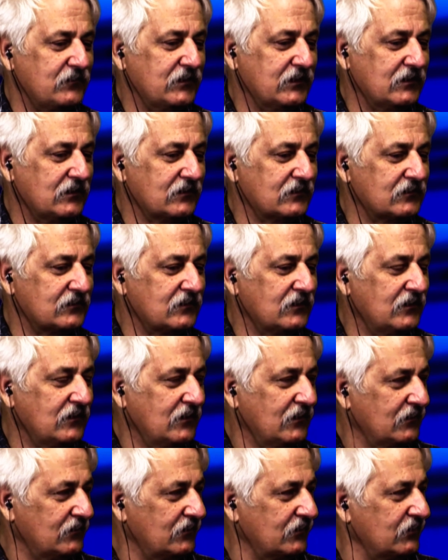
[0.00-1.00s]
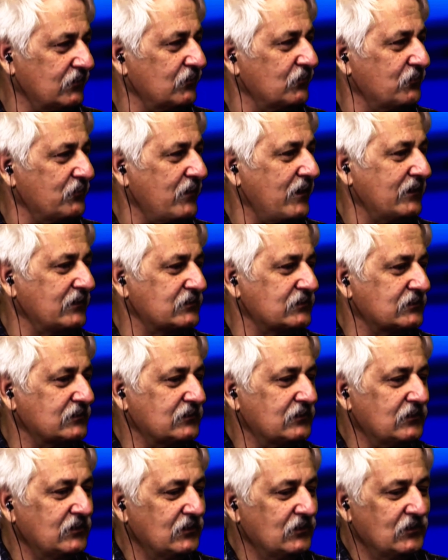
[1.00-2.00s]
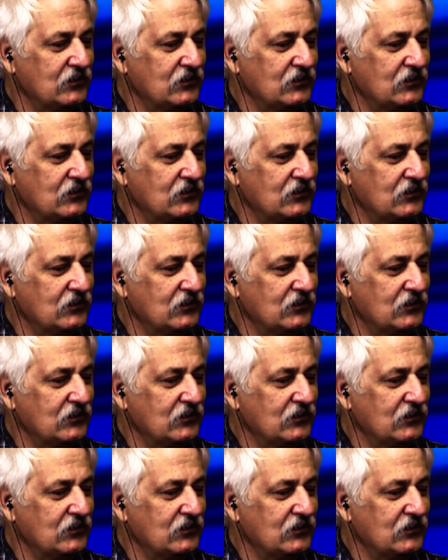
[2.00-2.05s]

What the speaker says: because, like you mentioned,